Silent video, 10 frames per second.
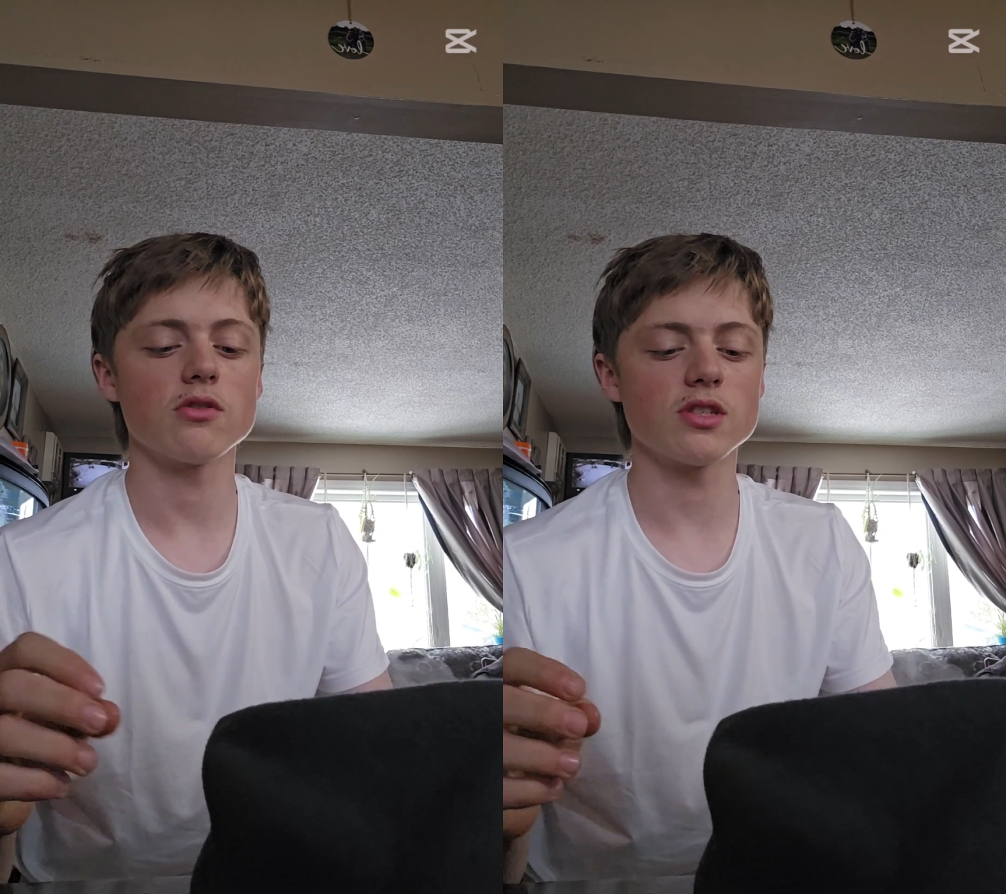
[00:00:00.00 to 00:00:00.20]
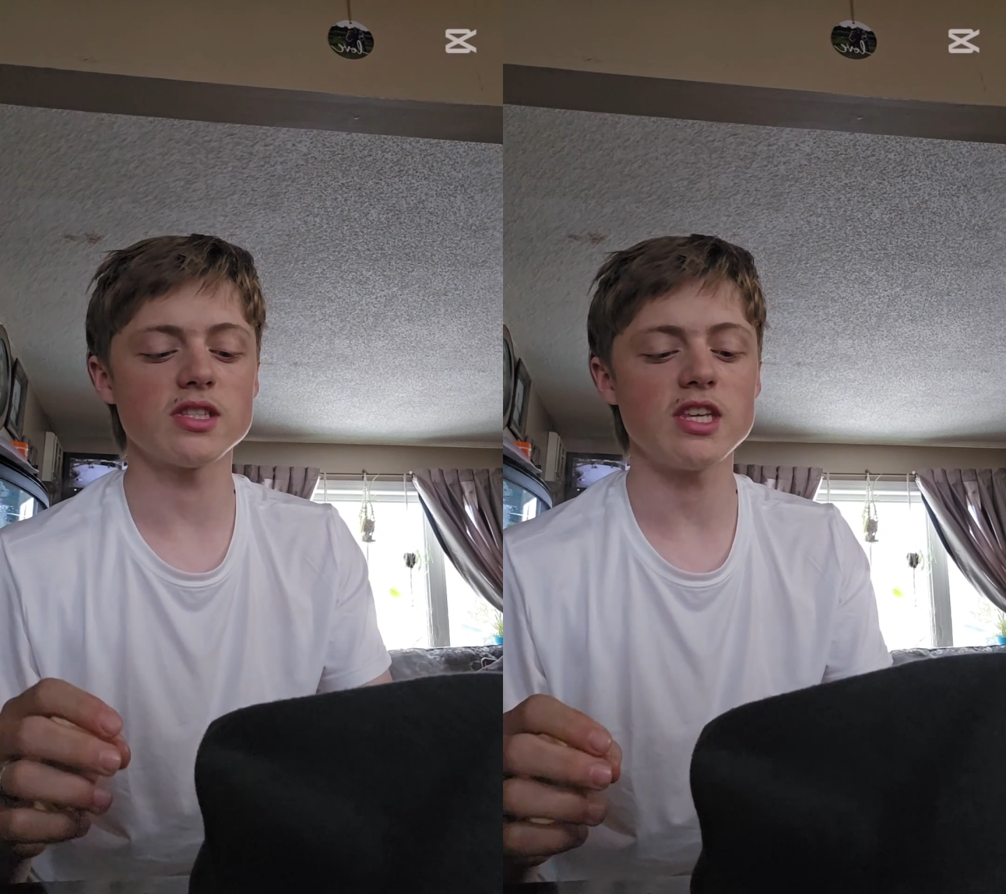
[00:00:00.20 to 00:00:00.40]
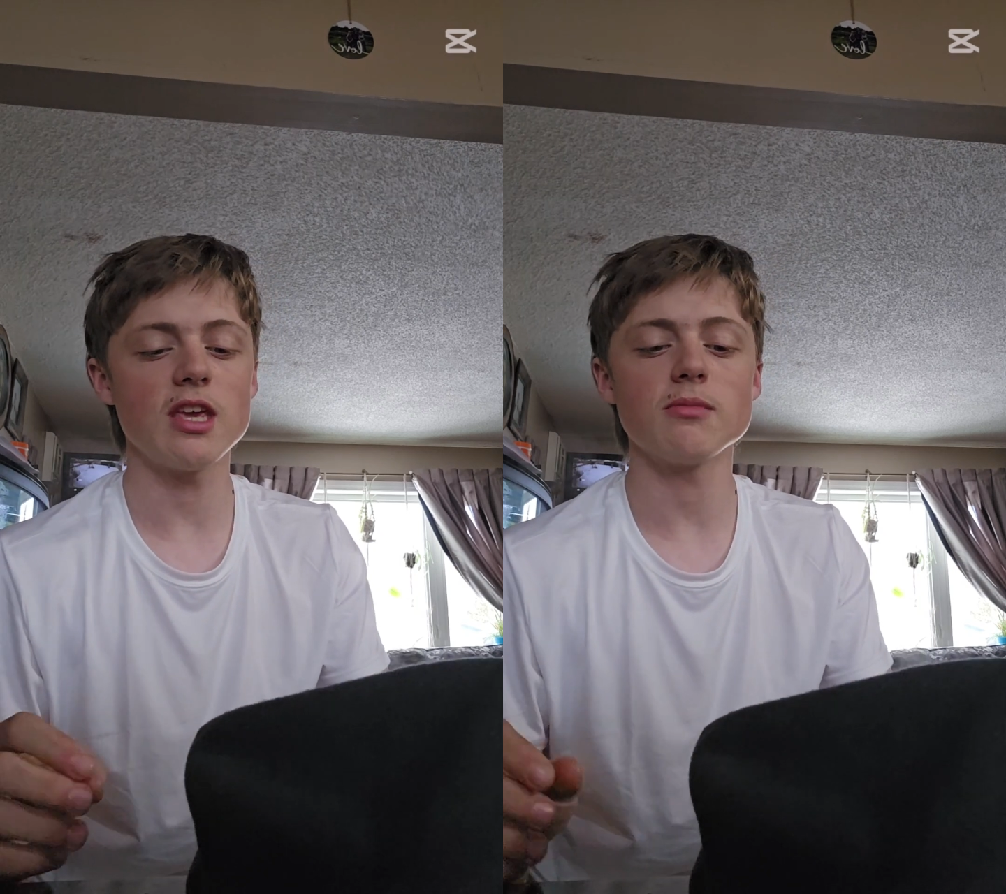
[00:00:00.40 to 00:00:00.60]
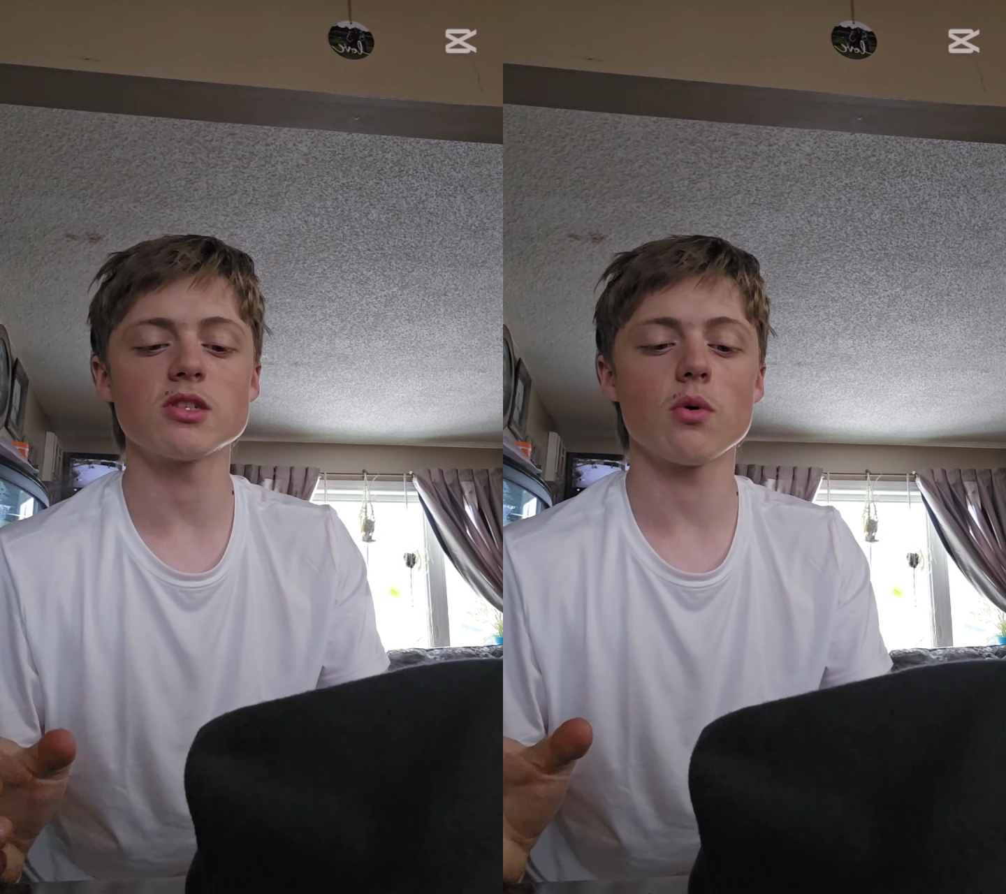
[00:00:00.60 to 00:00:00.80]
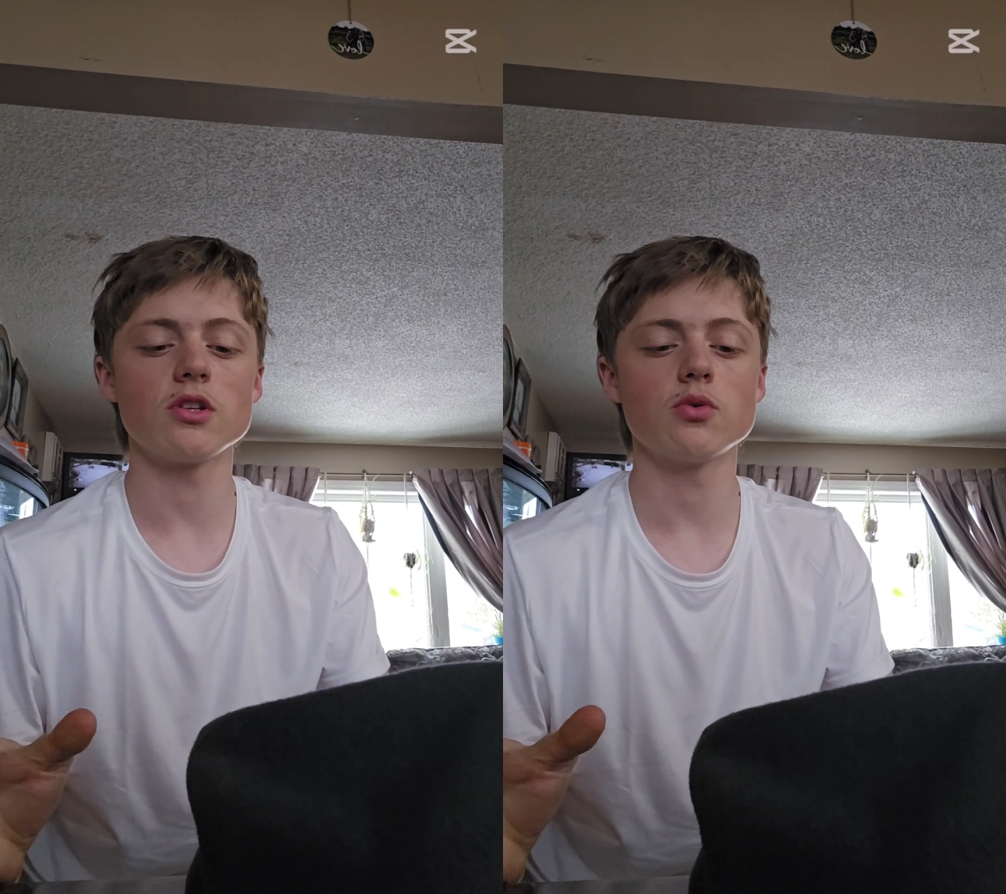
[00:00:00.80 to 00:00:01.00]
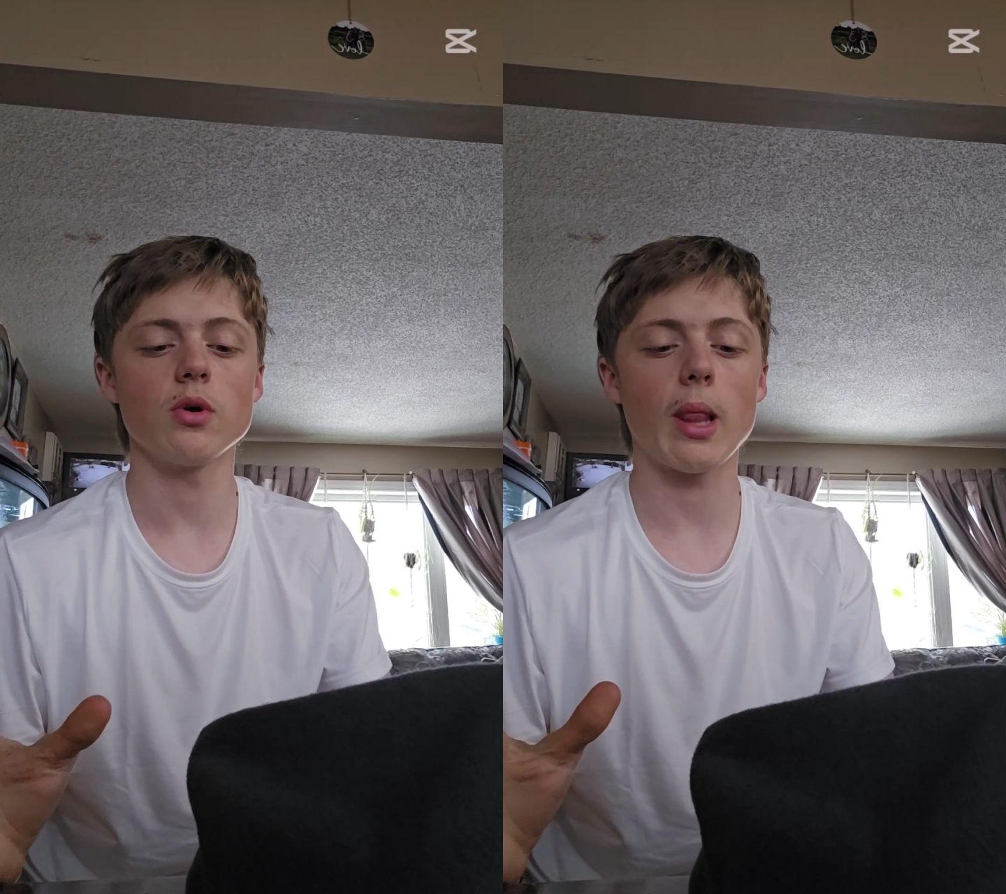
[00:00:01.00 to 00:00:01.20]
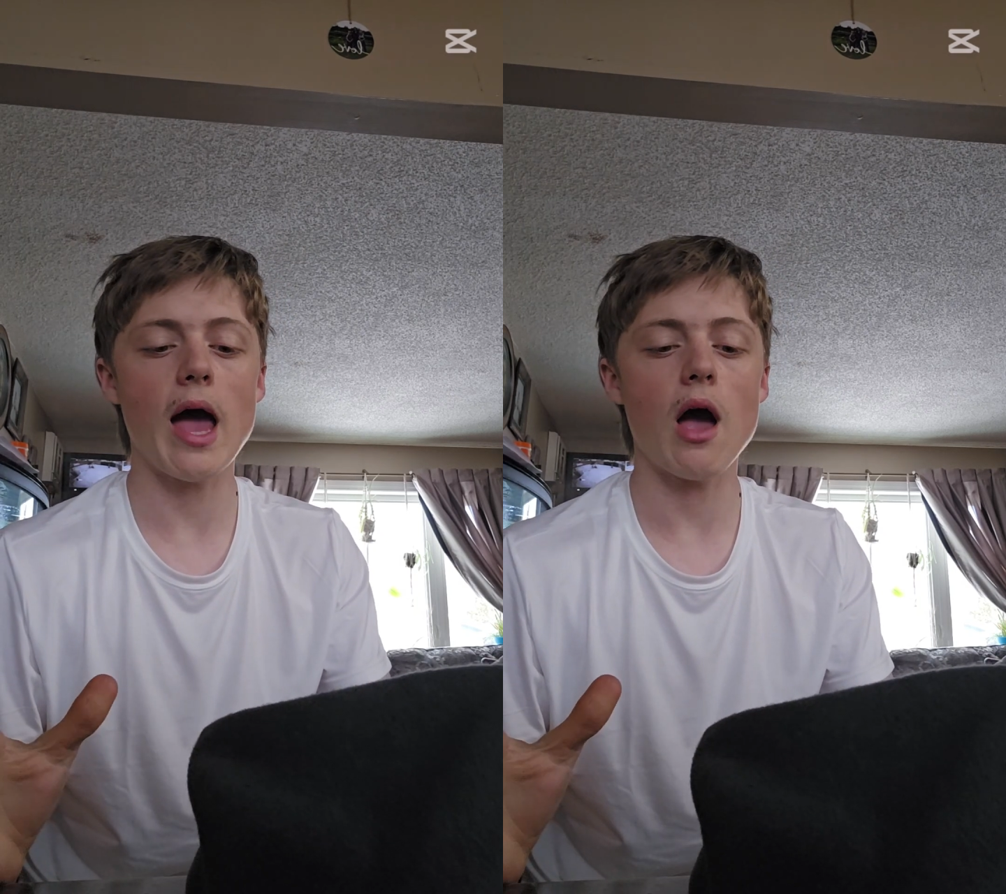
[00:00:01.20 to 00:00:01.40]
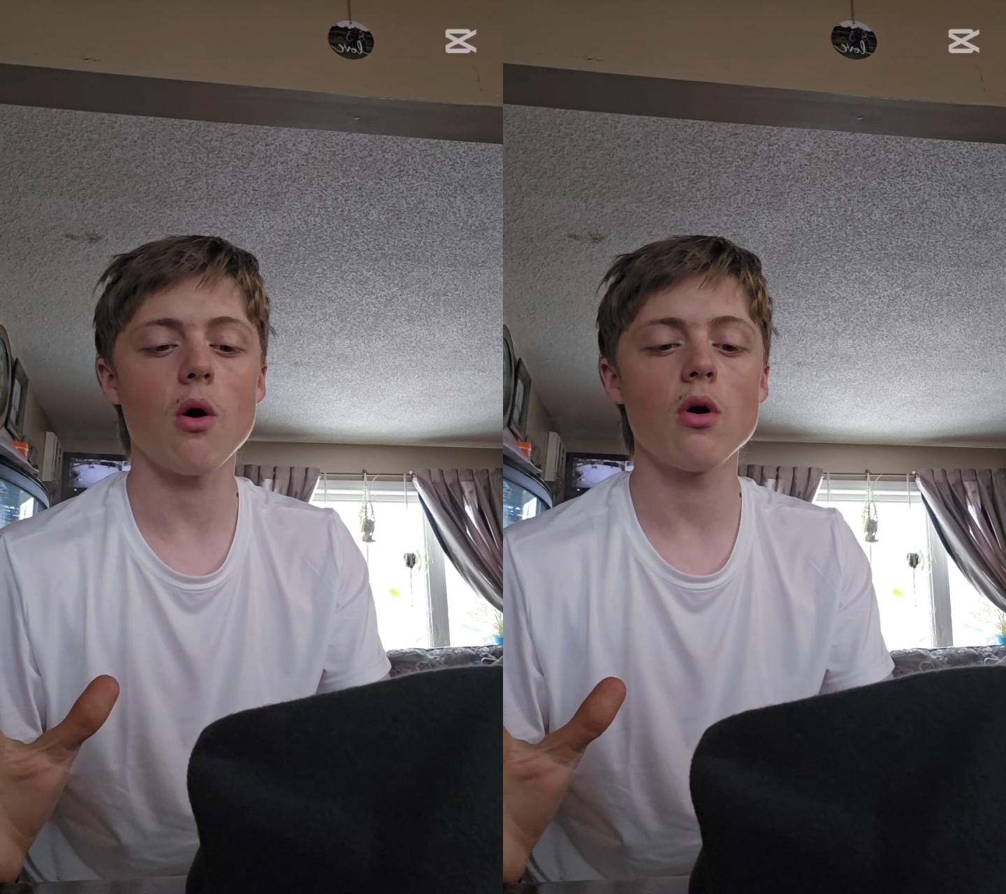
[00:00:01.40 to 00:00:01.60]
So the steam is going to
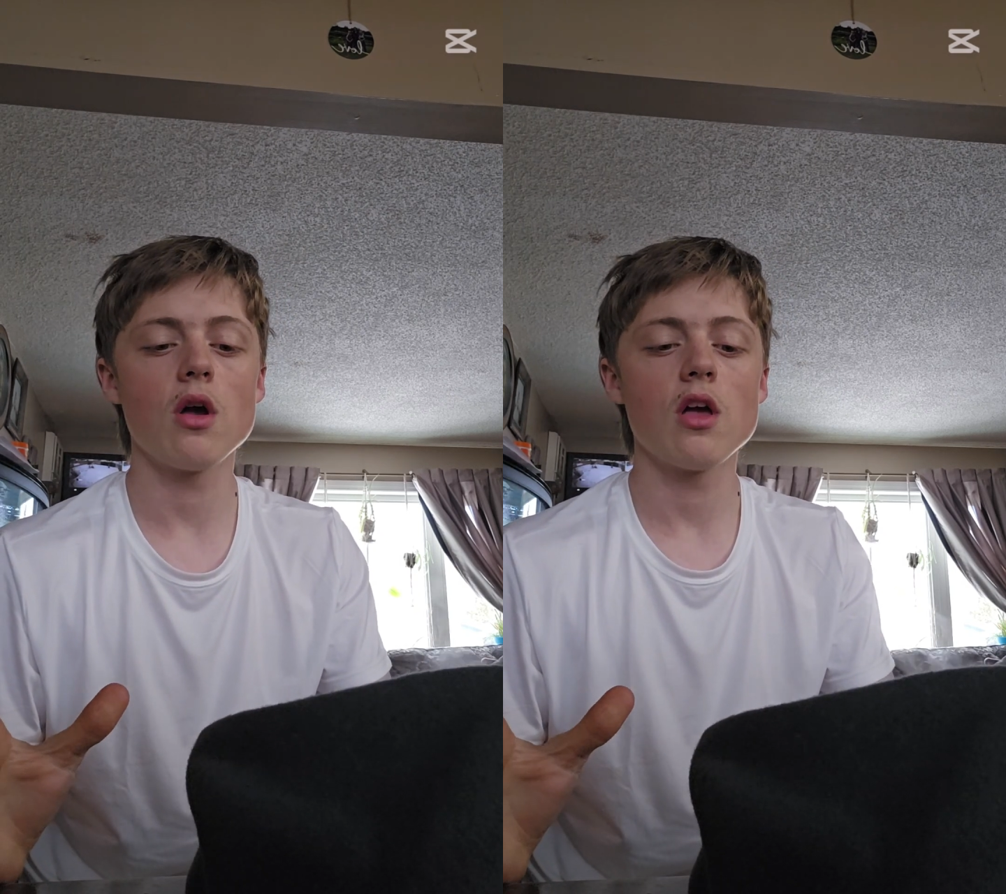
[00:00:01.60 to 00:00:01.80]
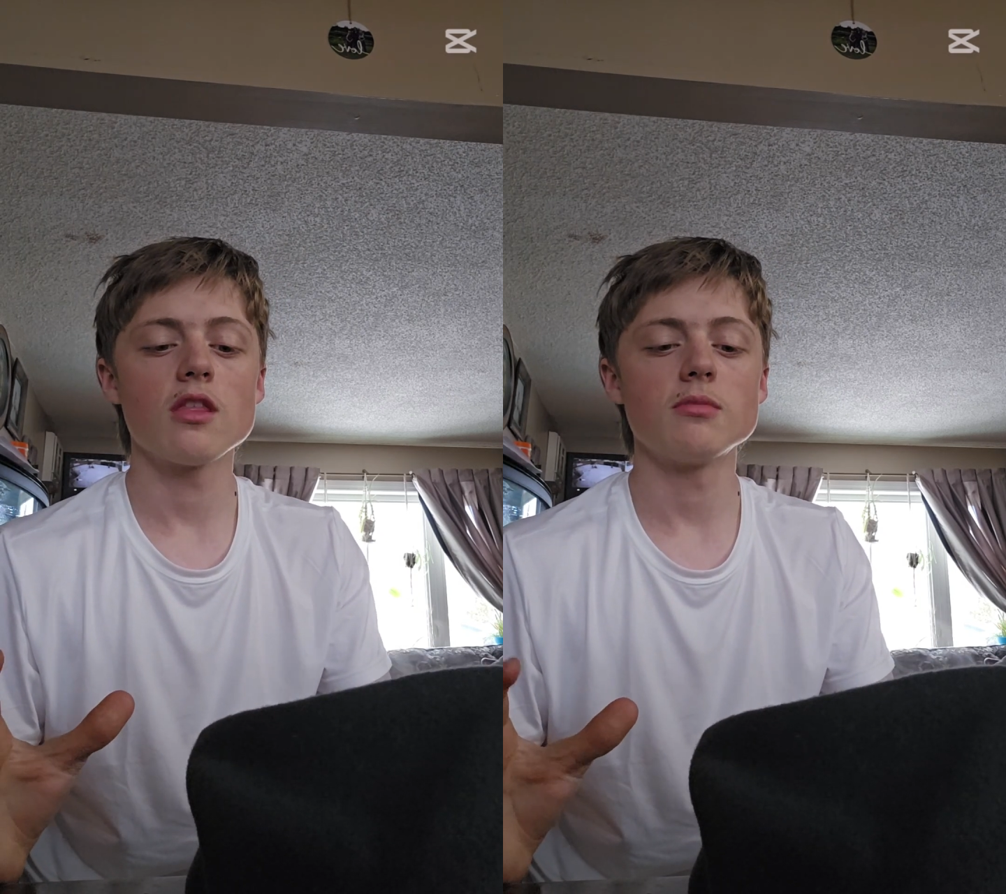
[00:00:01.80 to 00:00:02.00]
allow